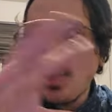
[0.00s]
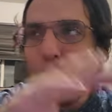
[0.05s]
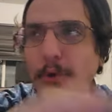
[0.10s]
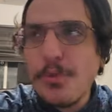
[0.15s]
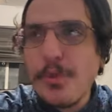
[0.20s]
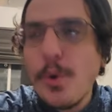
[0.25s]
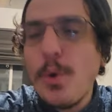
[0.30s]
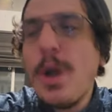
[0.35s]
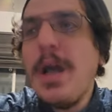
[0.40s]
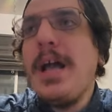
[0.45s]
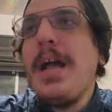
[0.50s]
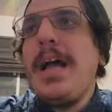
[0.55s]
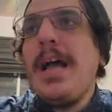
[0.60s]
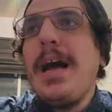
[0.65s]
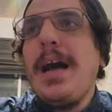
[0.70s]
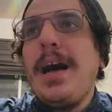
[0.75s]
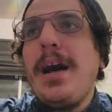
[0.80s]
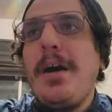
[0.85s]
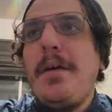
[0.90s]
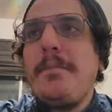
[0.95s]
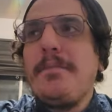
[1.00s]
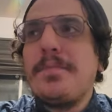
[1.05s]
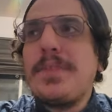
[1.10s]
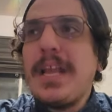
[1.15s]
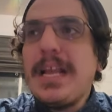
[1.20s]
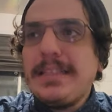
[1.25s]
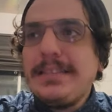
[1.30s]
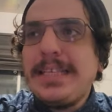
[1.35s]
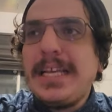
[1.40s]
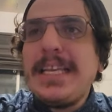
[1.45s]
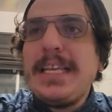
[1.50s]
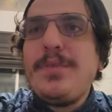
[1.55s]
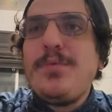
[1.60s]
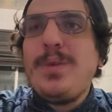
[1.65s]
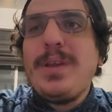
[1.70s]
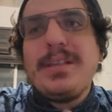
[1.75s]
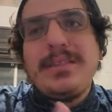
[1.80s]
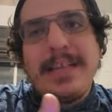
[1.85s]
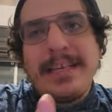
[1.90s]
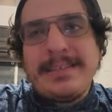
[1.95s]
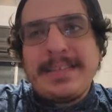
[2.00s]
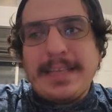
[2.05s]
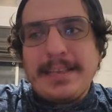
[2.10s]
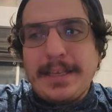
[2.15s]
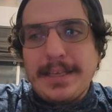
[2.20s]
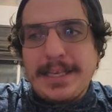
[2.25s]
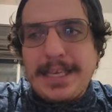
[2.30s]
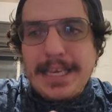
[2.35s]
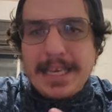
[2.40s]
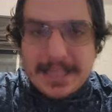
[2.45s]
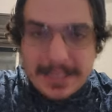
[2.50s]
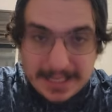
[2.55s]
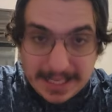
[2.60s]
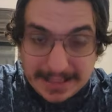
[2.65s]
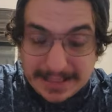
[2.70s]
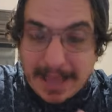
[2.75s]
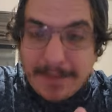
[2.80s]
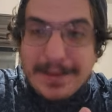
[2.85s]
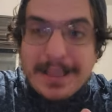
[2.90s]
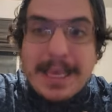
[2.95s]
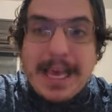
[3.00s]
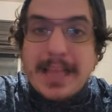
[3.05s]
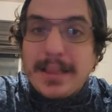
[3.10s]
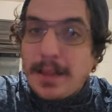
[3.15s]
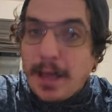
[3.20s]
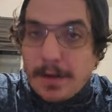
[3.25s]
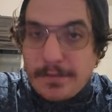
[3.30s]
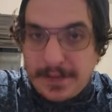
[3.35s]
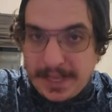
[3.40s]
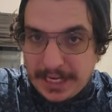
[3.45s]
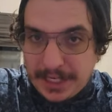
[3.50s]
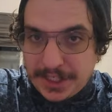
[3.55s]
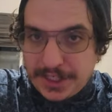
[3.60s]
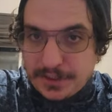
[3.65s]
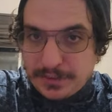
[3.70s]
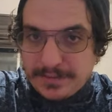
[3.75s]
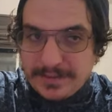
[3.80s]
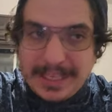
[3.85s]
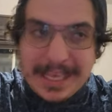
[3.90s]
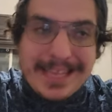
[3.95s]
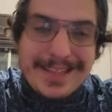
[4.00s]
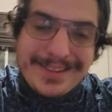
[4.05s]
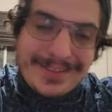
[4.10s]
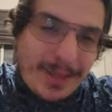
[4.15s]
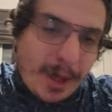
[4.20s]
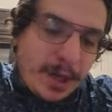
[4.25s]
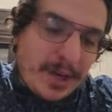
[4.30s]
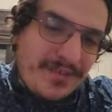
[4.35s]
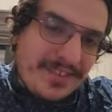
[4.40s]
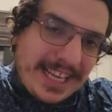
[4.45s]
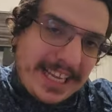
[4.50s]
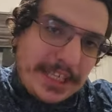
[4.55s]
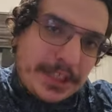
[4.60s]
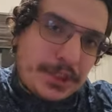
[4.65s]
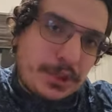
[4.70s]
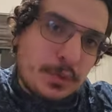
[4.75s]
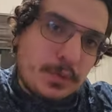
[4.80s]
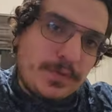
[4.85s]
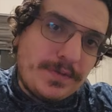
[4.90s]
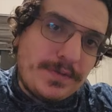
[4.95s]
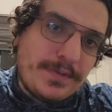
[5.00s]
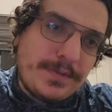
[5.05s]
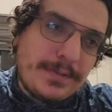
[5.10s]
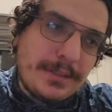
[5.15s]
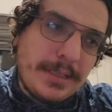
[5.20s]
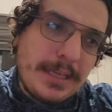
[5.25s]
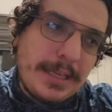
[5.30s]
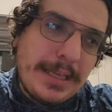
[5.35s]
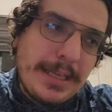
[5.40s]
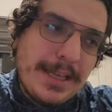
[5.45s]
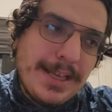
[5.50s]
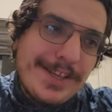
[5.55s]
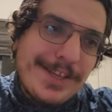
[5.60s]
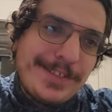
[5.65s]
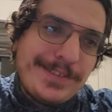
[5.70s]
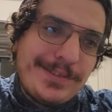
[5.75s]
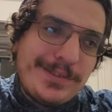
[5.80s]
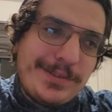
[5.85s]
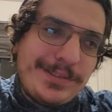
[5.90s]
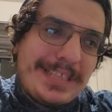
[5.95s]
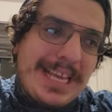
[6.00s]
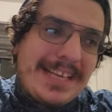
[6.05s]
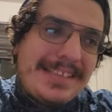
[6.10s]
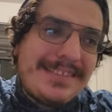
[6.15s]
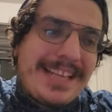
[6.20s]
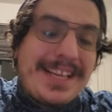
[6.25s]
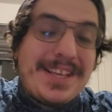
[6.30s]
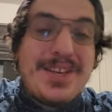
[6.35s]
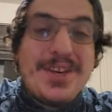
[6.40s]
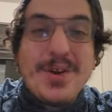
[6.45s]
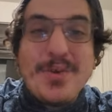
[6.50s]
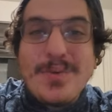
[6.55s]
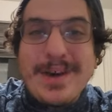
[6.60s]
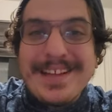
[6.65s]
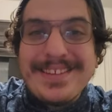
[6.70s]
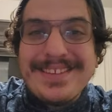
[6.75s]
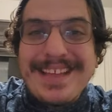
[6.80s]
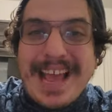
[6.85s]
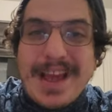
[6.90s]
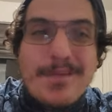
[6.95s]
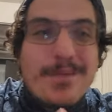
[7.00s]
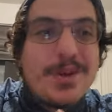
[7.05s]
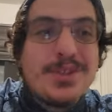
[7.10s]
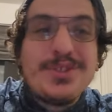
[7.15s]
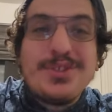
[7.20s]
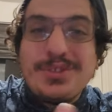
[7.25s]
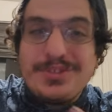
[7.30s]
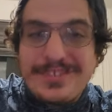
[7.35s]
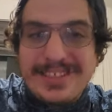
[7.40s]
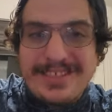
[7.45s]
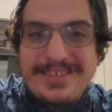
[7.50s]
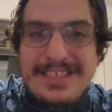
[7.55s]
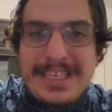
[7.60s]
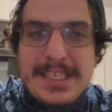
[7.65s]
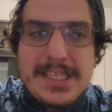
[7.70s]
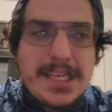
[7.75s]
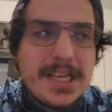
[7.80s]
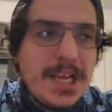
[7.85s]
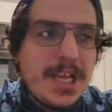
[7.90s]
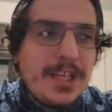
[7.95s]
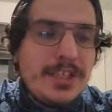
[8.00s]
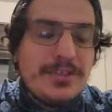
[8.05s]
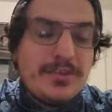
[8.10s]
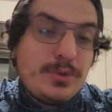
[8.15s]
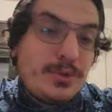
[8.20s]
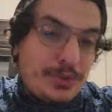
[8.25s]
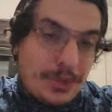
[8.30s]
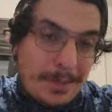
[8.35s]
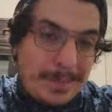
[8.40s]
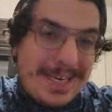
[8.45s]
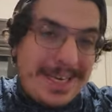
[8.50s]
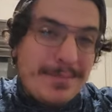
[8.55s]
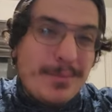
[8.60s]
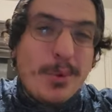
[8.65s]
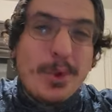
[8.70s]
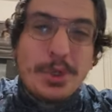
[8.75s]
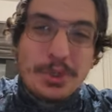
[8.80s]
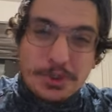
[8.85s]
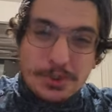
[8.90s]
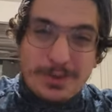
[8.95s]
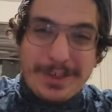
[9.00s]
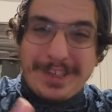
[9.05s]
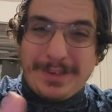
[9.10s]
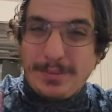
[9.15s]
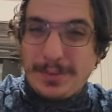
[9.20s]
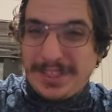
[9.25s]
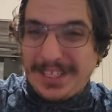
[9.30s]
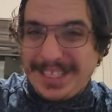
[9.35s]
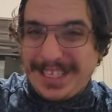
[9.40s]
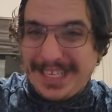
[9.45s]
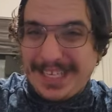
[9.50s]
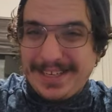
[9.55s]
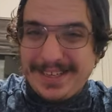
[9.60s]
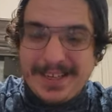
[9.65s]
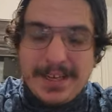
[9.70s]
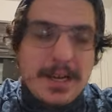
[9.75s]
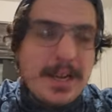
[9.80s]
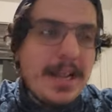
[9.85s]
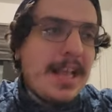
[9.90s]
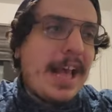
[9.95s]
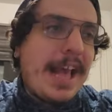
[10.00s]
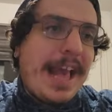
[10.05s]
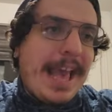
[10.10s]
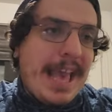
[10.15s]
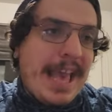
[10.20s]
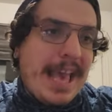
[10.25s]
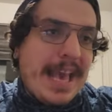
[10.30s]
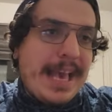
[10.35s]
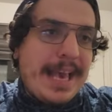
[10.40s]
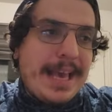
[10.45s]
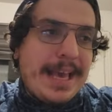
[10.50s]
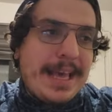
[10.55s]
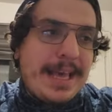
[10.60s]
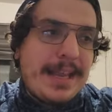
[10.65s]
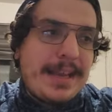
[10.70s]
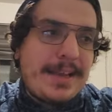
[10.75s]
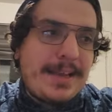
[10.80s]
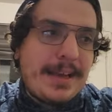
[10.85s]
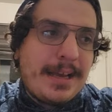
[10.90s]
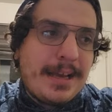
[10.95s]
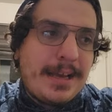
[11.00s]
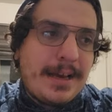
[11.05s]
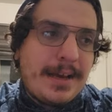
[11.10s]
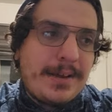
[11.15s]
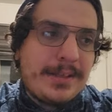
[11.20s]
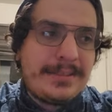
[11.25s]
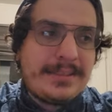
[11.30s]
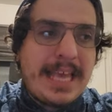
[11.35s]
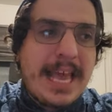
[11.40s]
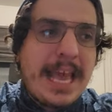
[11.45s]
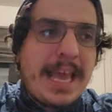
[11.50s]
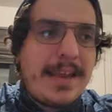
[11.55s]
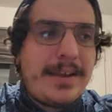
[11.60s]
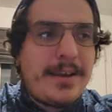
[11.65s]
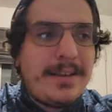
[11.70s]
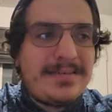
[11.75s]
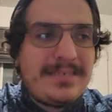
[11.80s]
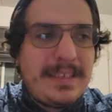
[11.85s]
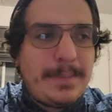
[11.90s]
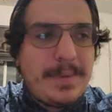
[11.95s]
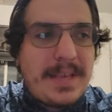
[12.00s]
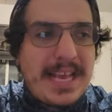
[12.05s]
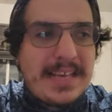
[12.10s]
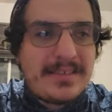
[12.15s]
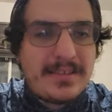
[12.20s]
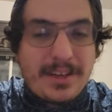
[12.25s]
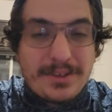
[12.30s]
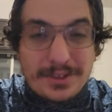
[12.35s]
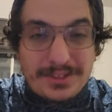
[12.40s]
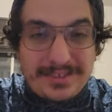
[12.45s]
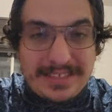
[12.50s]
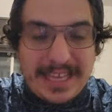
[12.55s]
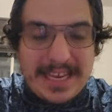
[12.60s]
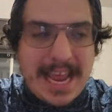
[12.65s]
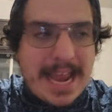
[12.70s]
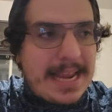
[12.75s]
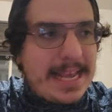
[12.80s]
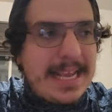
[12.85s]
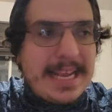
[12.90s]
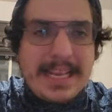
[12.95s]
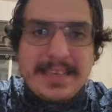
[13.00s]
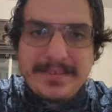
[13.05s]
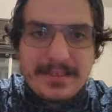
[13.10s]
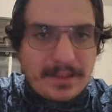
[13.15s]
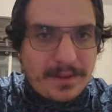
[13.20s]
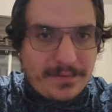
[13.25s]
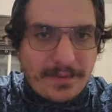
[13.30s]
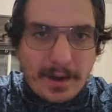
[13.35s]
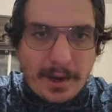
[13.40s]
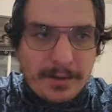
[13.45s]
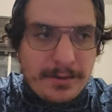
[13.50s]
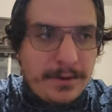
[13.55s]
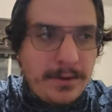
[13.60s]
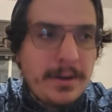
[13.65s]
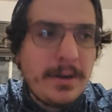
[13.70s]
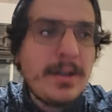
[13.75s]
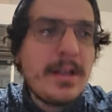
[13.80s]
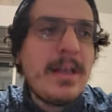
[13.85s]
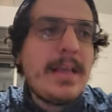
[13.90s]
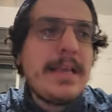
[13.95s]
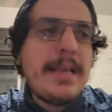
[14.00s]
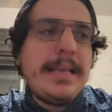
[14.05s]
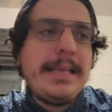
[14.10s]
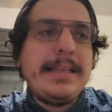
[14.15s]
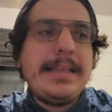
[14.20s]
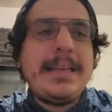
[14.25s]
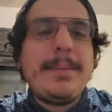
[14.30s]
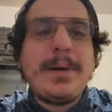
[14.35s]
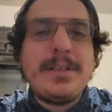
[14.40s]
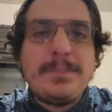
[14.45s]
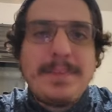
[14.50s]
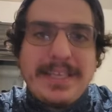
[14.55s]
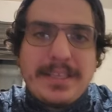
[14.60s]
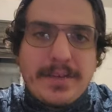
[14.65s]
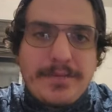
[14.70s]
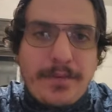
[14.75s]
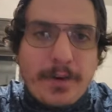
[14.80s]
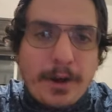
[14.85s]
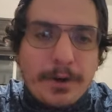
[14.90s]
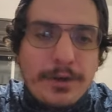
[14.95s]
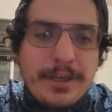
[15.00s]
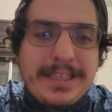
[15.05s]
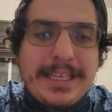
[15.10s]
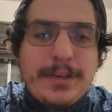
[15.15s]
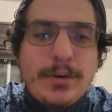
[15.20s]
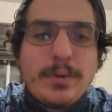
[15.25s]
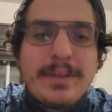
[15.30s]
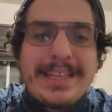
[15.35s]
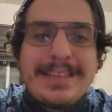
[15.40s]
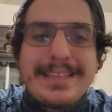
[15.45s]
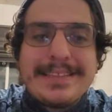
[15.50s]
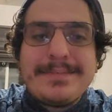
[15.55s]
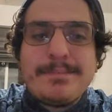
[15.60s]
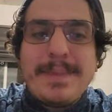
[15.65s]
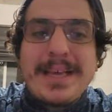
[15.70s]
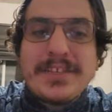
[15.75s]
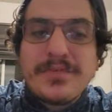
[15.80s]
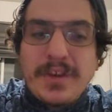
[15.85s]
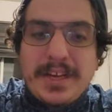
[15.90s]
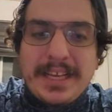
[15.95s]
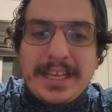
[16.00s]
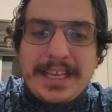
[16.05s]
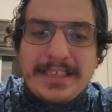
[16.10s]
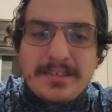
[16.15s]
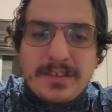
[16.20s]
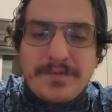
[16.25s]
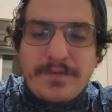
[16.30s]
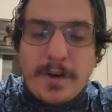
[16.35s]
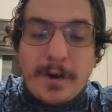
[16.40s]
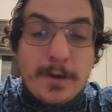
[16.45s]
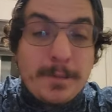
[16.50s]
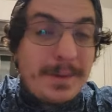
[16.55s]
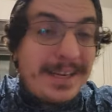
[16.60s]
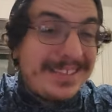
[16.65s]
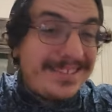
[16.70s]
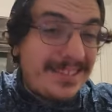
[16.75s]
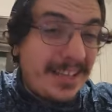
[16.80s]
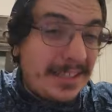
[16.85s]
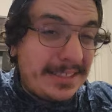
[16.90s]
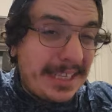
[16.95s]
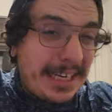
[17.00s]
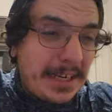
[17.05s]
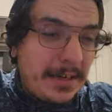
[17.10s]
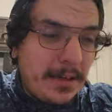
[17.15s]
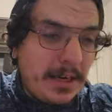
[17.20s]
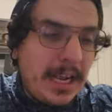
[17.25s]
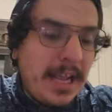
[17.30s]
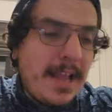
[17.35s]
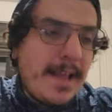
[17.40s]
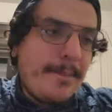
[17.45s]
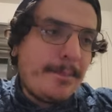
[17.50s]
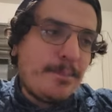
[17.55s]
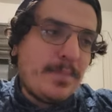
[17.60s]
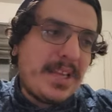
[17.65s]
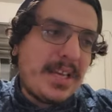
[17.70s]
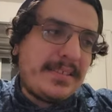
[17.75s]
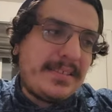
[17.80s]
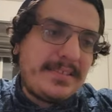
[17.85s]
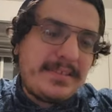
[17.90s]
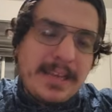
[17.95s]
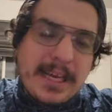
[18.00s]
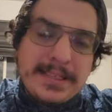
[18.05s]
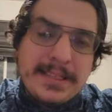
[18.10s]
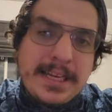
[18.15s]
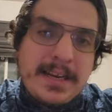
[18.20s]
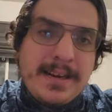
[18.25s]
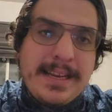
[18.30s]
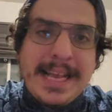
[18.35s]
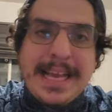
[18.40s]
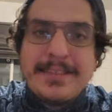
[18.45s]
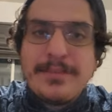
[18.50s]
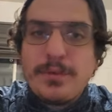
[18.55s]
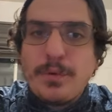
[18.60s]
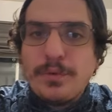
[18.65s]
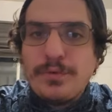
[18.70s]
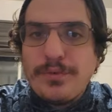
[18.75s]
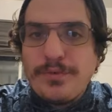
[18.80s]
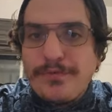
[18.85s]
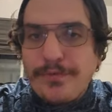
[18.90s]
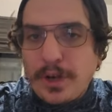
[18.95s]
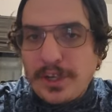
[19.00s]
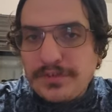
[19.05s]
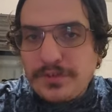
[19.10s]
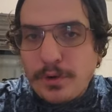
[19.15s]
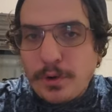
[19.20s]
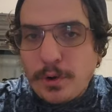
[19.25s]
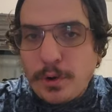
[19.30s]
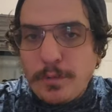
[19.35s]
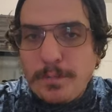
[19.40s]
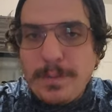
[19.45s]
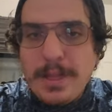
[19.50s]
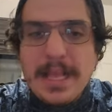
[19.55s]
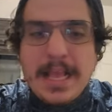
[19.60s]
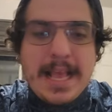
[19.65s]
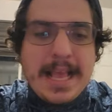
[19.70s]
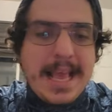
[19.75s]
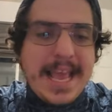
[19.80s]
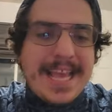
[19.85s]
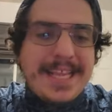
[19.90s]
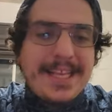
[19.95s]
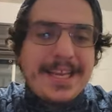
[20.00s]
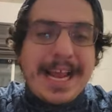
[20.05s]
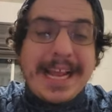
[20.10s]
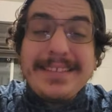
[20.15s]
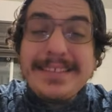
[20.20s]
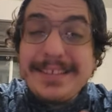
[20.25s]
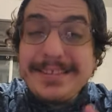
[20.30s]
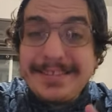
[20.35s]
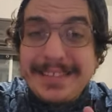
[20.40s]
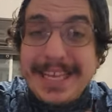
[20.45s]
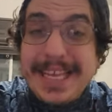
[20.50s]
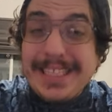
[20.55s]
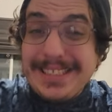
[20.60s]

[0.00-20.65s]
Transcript: So, then he realized that the kid is having a lot of issues. A lot of issues. So then he's like, you know what? I want you to succeed. So he started being more strict with the kid. And Dan, the CPS, understand that he isn't the father. He learned about being the father. They know that his best friend is the father, but he's there. Because he's not there, he has to go to foster home. And the nicest